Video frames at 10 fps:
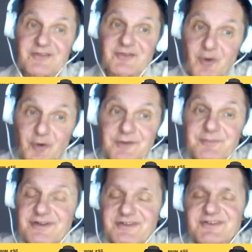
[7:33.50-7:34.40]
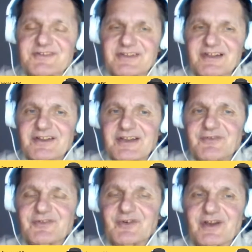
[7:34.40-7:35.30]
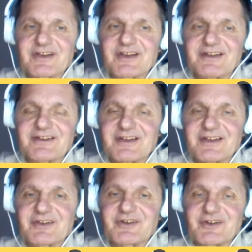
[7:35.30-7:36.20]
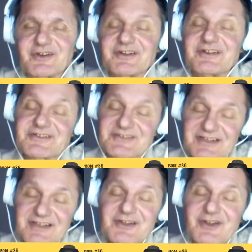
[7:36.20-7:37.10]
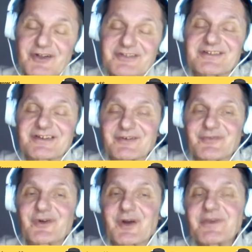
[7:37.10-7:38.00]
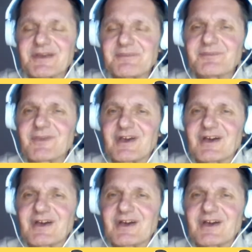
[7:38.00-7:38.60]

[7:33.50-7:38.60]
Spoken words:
is old, but he still lives, so I can learn still a lot from him.